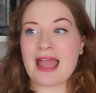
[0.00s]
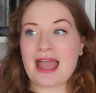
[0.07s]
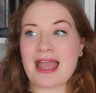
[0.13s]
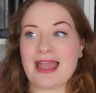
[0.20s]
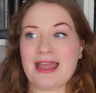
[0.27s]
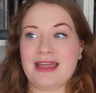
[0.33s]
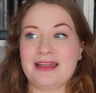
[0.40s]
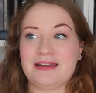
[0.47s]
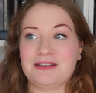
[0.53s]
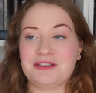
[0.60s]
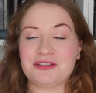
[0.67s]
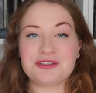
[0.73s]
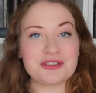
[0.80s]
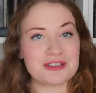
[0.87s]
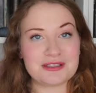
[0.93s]

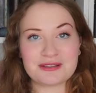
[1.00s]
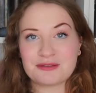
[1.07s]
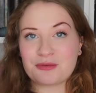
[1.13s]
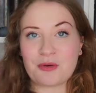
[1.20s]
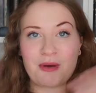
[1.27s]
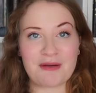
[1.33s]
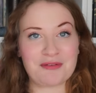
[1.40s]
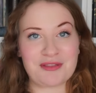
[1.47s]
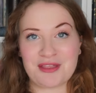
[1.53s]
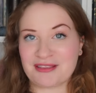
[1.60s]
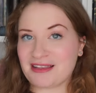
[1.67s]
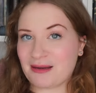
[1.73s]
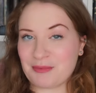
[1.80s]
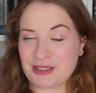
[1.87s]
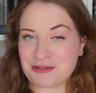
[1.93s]
and just throw everything
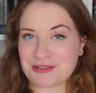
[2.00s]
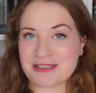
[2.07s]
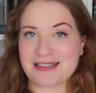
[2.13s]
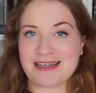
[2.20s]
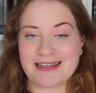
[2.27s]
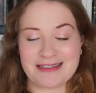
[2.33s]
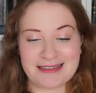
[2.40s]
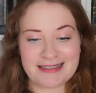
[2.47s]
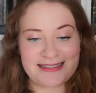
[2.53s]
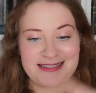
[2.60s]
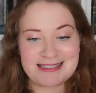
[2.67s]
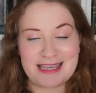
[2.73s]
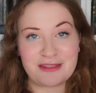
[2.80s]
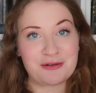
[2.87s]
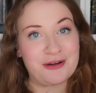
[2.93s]
that I'm interested in
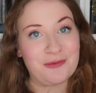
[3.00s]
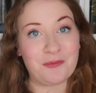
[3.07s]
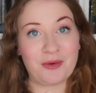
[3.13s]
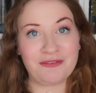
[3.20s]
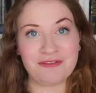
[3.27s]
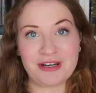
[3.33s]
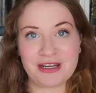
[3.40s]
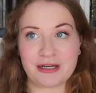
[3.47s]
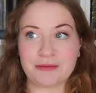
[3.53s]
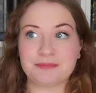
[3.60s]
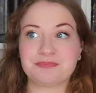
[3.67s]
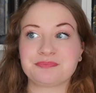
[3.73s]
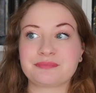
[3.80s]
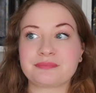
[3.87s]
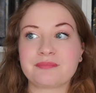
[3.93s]
together in one video.
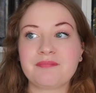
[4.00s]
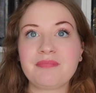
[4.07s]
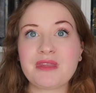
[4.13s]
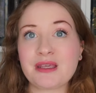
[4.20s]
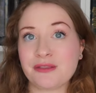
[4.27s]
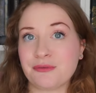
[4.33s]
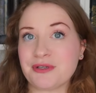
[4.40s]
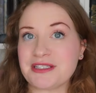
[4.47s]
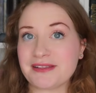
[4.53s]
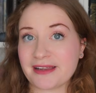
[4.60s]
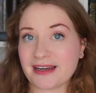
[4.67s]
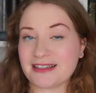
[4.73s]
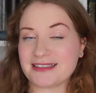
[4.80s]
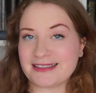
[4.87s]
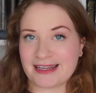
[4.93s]
The reason
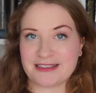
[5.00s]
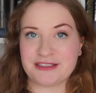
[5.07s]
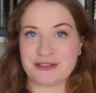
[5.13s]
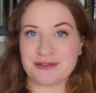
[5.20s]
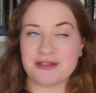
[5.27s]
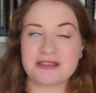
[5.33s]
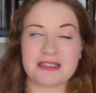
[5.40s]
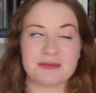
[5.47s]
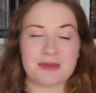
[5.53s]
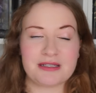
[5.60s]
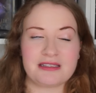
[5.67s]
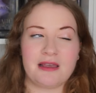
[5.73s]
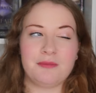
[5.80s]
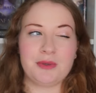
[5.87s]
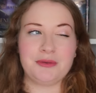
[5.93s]
that I decided to do this is
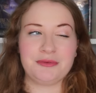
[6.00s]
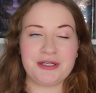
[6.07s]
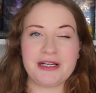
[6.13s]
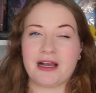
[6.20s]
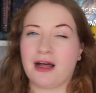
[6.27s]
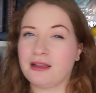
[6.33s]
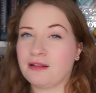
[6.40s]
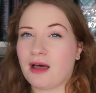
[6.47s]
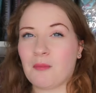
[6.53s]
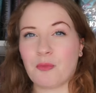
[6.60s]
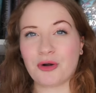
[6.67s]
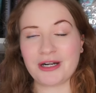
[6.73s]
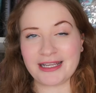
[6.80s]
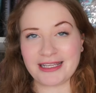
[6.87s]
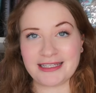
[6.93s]
because I've been reading a lot
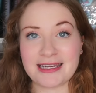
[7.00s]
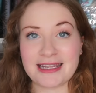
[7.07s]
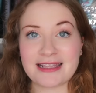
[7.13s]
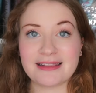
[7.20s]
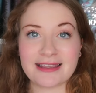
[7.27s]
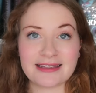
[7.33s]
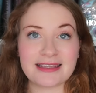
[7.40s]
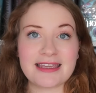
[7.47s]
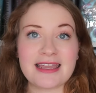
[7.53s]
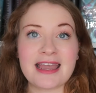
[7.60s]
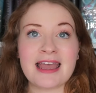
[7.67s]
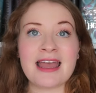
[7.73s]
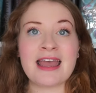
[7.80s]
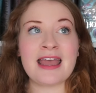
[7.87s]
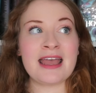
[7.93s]
more indie lately,
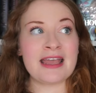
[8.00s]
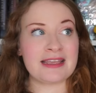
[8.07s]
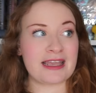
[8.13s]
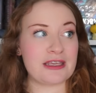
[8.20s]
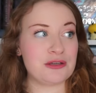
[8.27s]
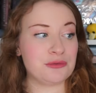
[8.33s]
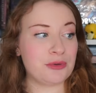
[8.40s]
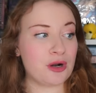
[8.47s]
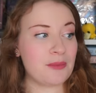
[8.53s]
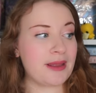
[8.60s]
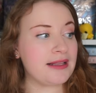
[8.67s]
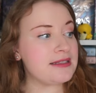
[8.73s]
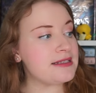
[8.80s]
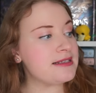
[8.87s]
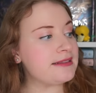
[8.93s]
KU
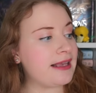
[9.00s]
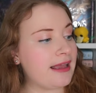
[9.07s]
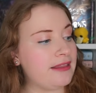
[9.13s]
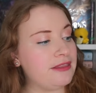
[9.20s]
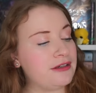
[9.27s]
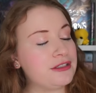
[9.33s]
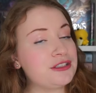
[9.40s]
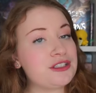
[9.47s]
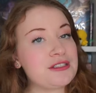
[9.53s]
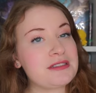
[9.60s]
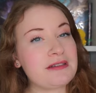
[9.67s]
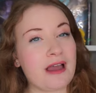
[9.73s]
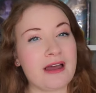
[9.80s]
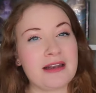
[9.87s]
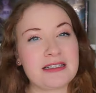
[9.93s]
romances, and there's just
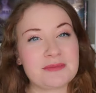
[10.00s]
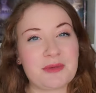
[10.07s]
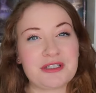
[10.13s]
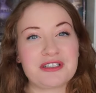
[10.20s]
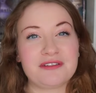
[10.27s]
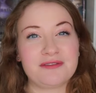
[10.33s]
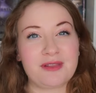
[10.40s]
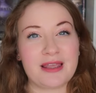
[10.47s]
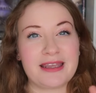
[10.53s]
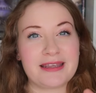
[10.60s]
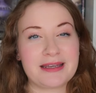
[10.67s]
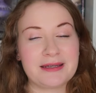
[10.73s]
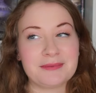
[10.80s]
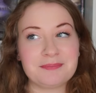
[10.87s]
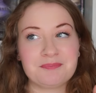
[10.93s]
not as much of, like,